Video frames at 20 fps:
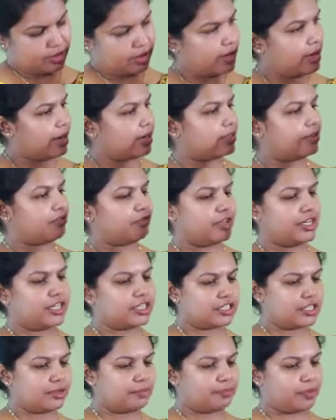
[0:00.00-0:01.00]
at the
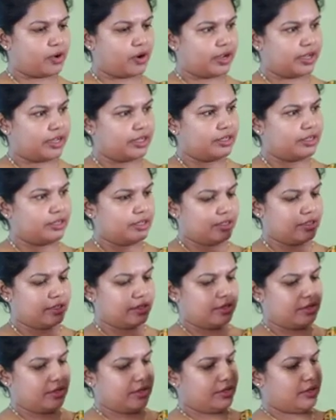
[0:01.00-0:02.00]
finishing point
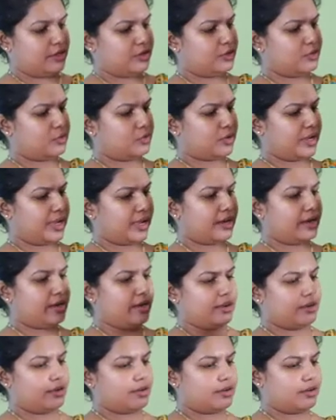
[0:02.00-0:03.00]
you
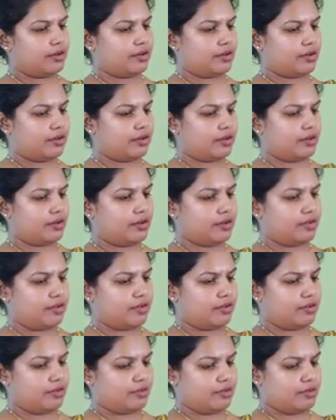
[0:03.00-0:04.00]
can
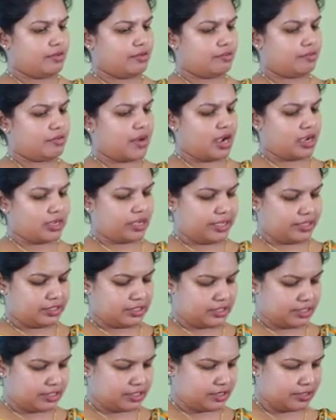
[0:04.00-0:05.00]
mark
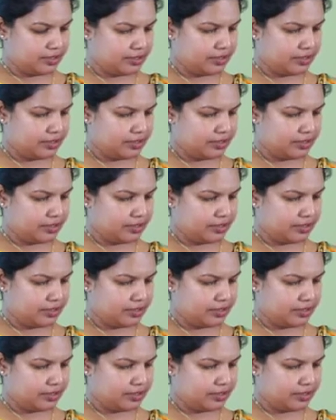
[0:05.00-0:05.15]
it.